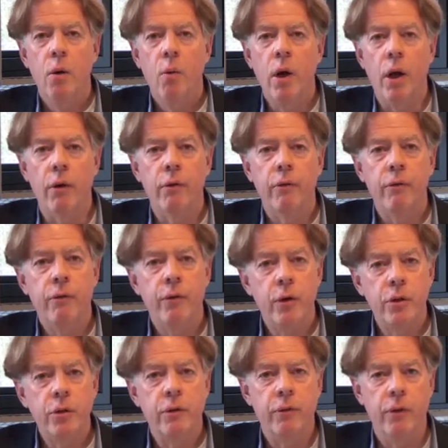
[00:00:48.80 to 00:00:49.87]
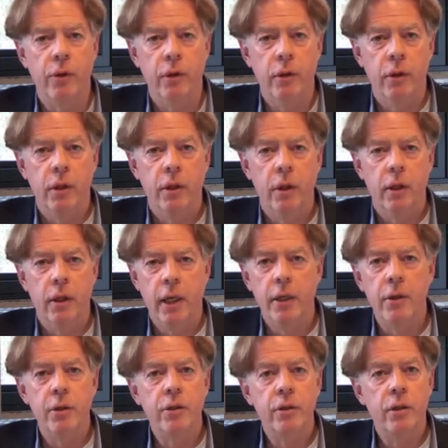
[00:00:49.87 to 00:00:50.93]
Well, first of all,
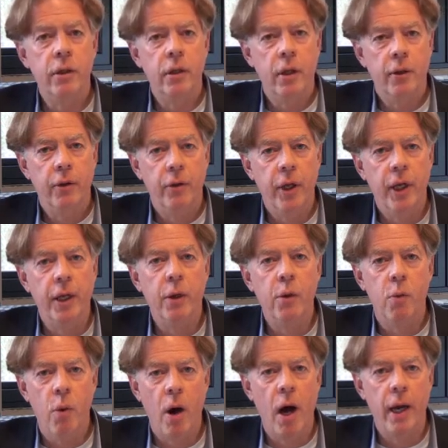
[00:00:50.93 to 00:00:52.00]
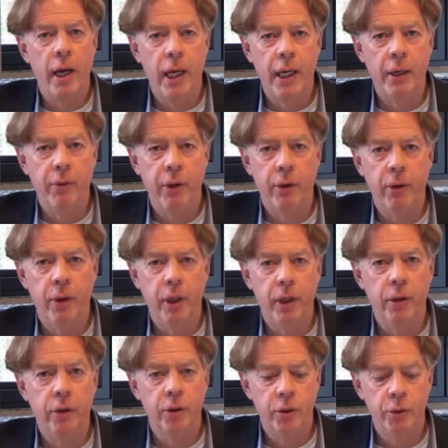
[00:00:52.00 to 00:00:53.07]
let us think why inquiry
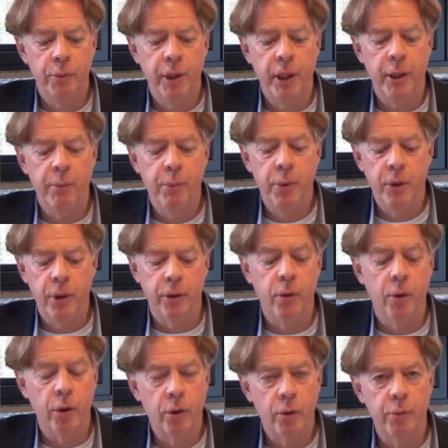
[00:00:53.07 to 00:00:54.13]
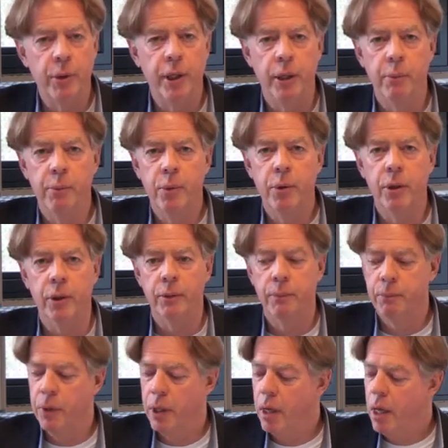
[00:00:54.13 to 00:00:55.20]
learning should be important or could be important.
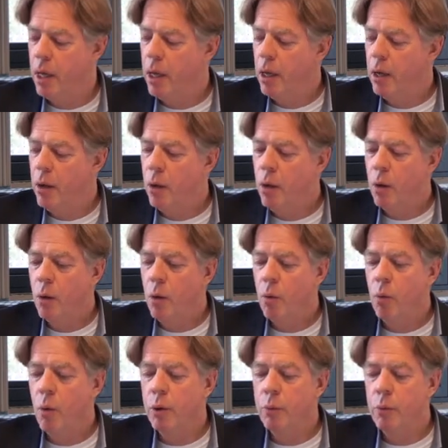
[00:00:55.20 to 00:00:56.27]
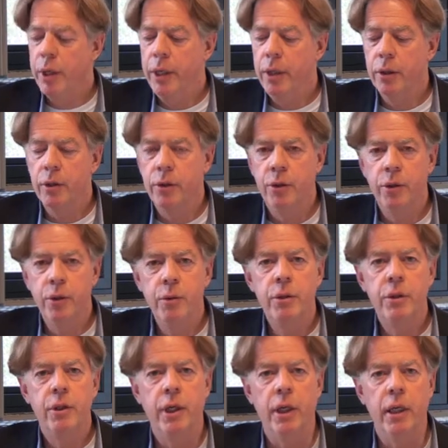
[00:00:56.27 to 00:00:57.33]
What we do
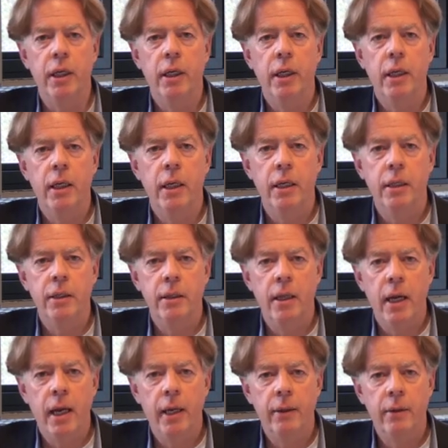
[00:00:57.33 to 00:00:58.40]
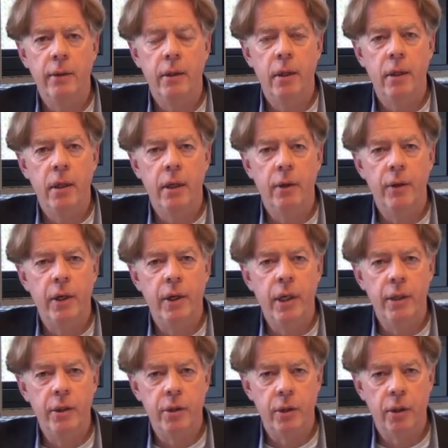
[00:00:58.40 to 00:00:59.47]
see is that there
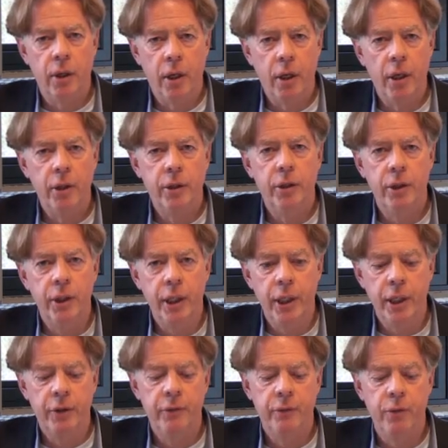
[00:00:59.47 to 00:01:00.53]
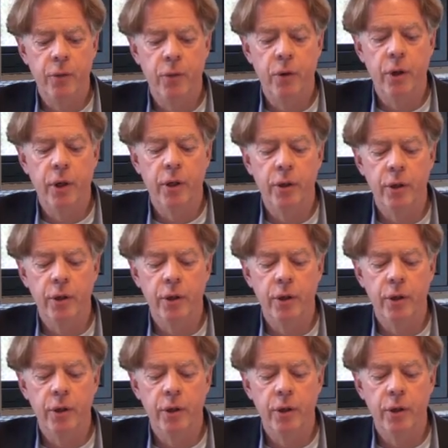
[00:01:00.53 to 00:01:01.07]
is a large need for